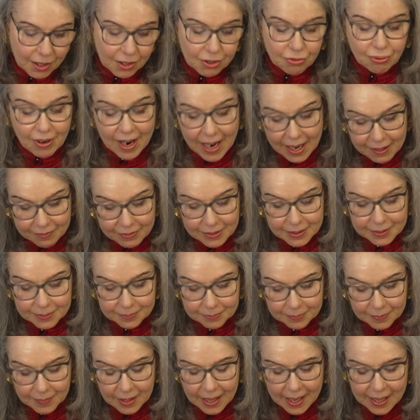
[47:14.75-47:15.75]

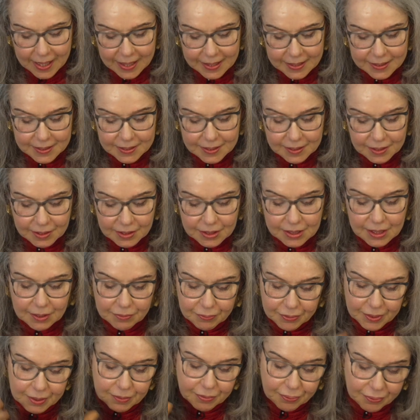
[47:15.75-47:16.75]
travel and
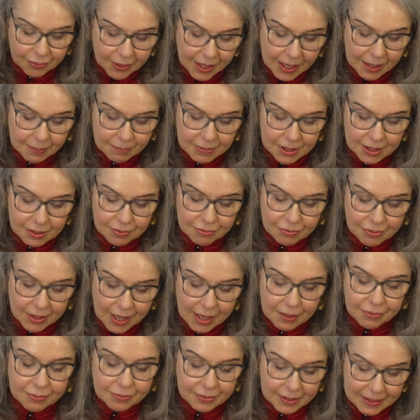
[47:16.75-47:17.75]
different frames of
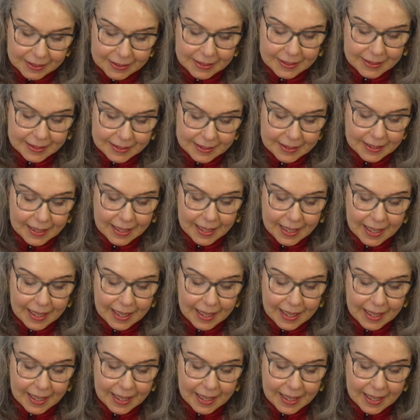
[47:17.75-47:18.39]
reference.